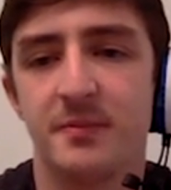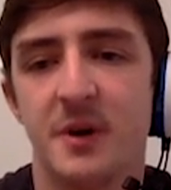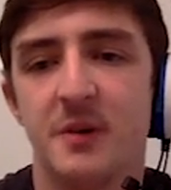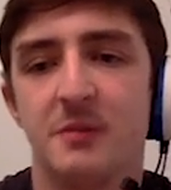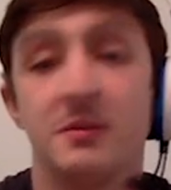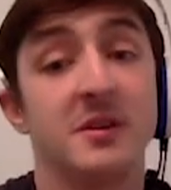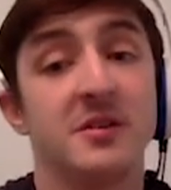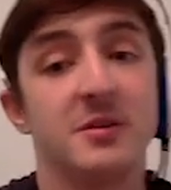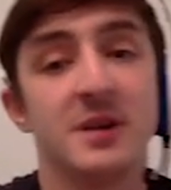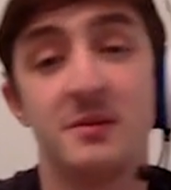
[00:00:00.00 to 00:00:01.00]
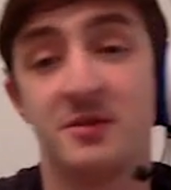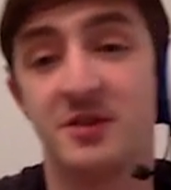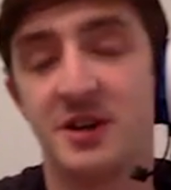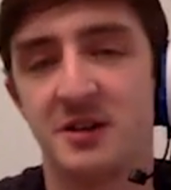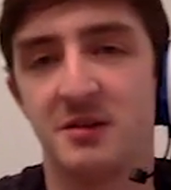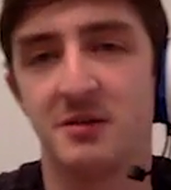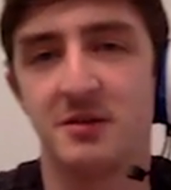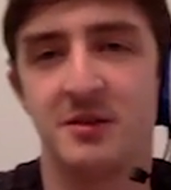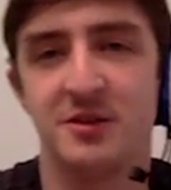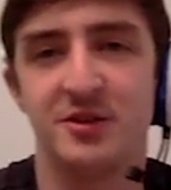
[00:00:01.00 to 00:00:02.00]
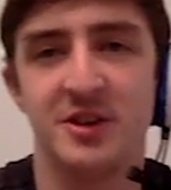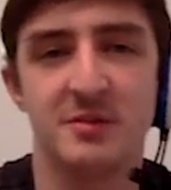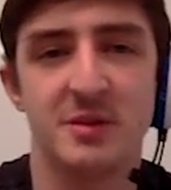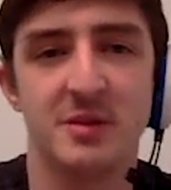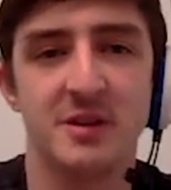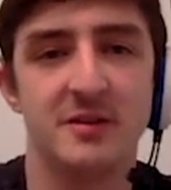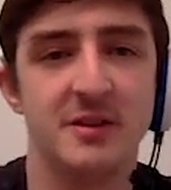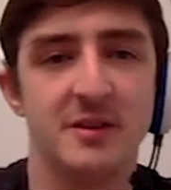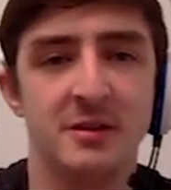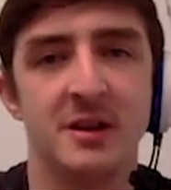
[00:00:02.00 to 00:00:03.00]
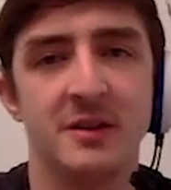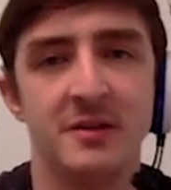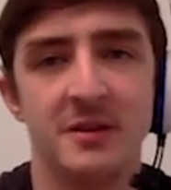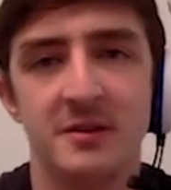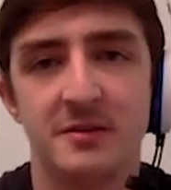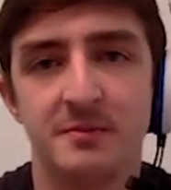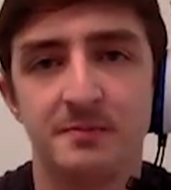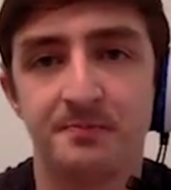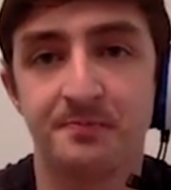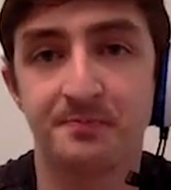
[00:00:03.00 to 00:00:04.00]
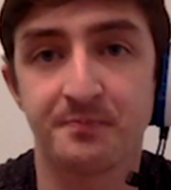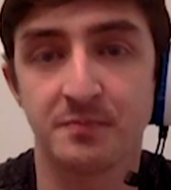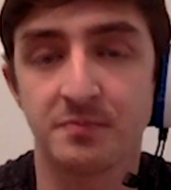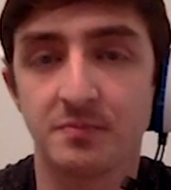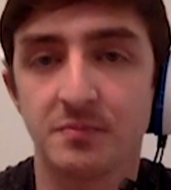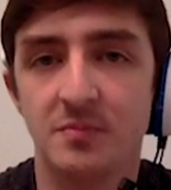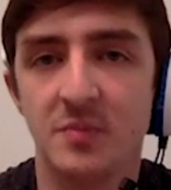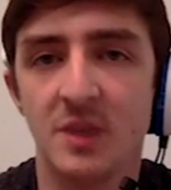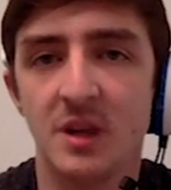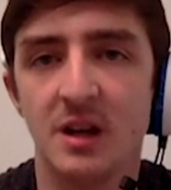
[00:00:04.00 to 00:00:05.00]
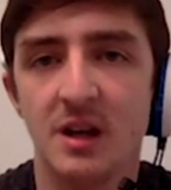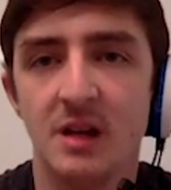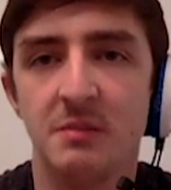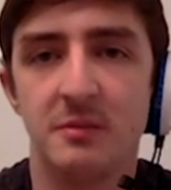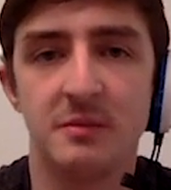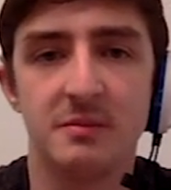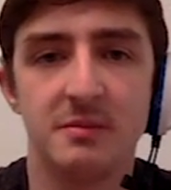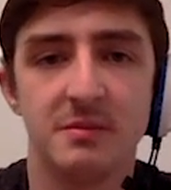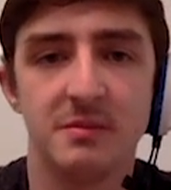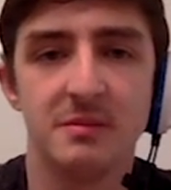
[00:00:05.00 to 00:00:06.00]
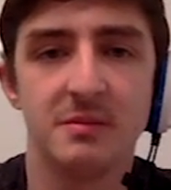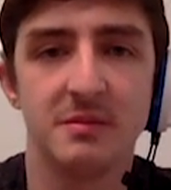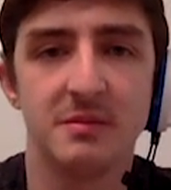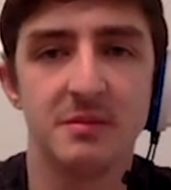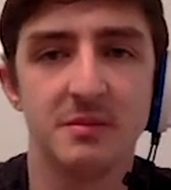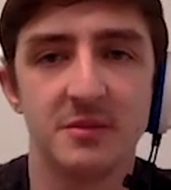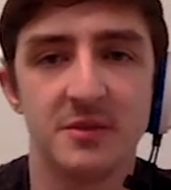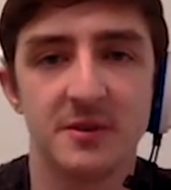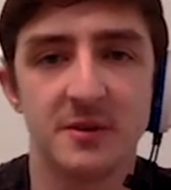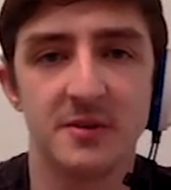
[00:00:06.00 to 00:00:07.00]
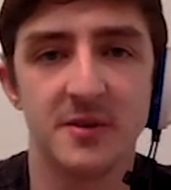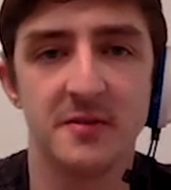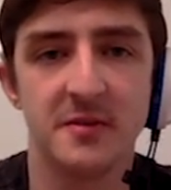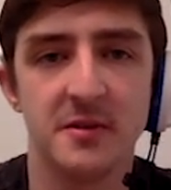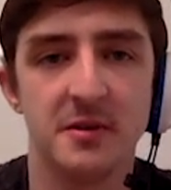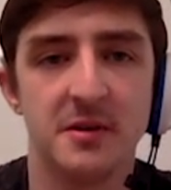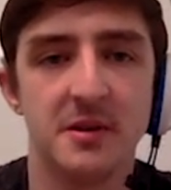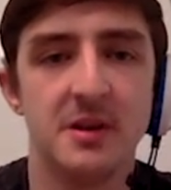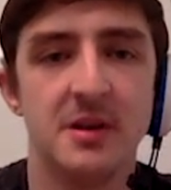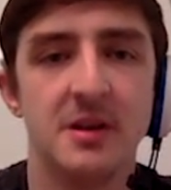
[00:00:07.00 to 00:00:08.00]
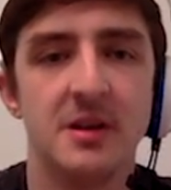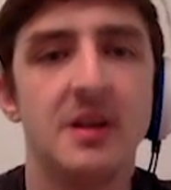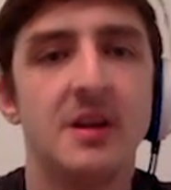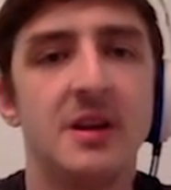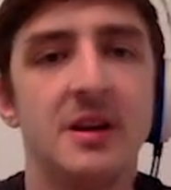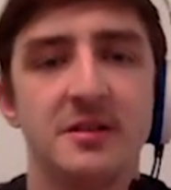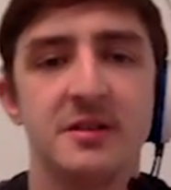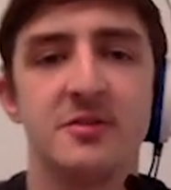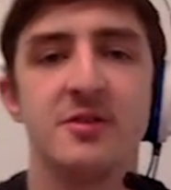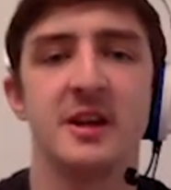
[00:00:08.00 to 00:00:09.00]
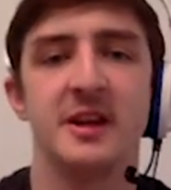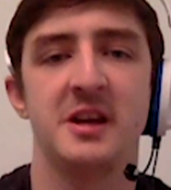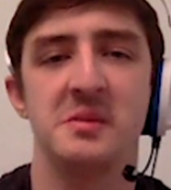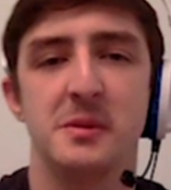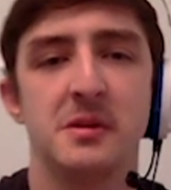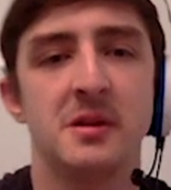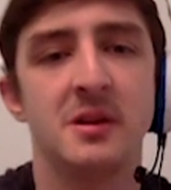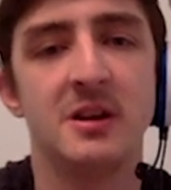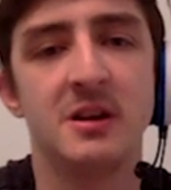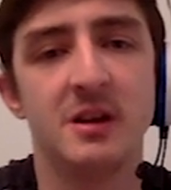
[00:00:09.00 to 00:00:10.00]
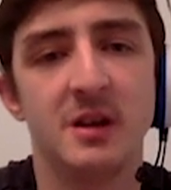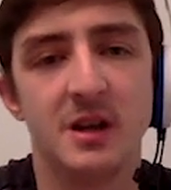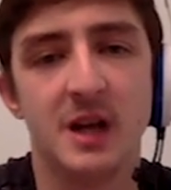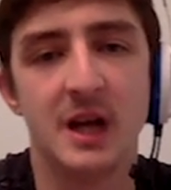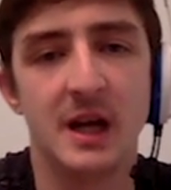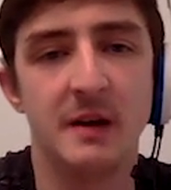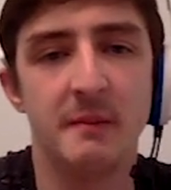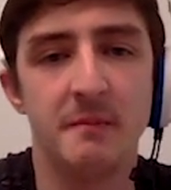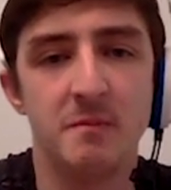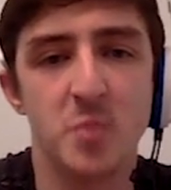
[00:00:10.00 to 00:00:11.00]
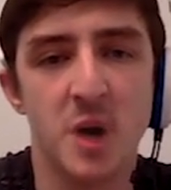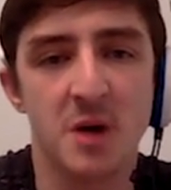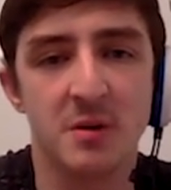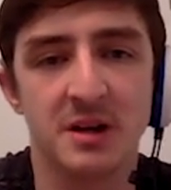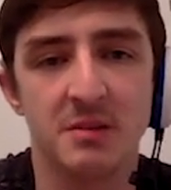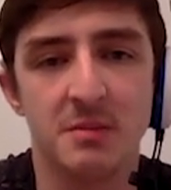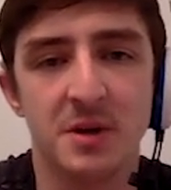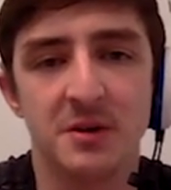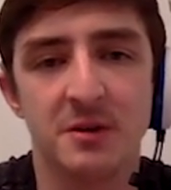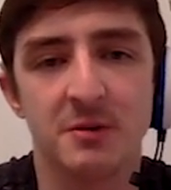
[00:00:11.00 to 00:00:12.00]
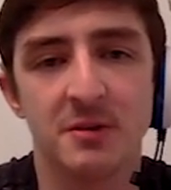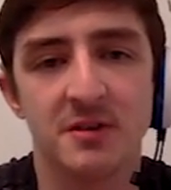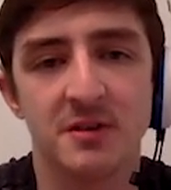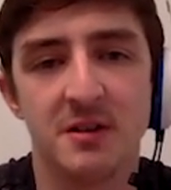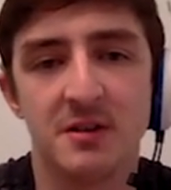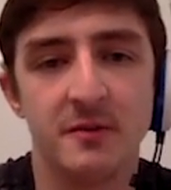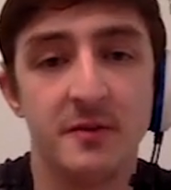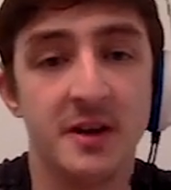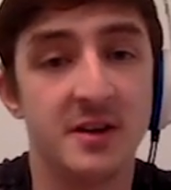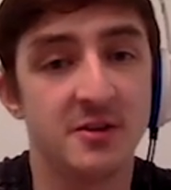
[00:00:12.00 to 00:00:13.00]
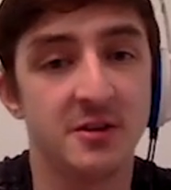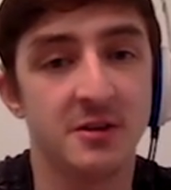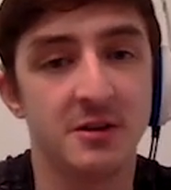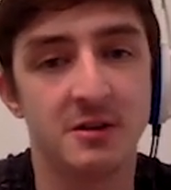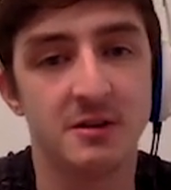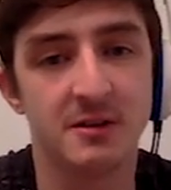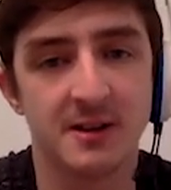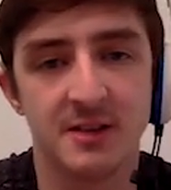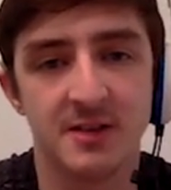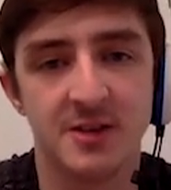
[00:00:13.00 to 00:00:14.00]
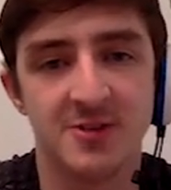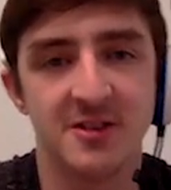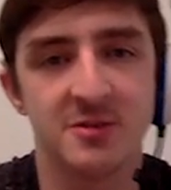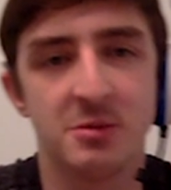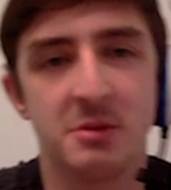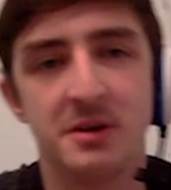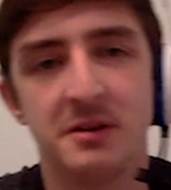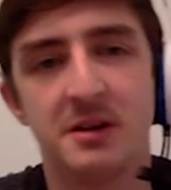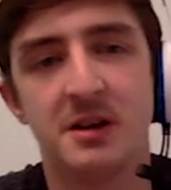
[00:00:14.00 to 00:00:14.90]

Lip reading: Oh, only 2 games. Jake didn't want to play the third. Okay, fair enough. So on to round 4. The Dragon 8 Ball. Marowak, Muck, Crustle, Venusaur. Galvantula, Swampert.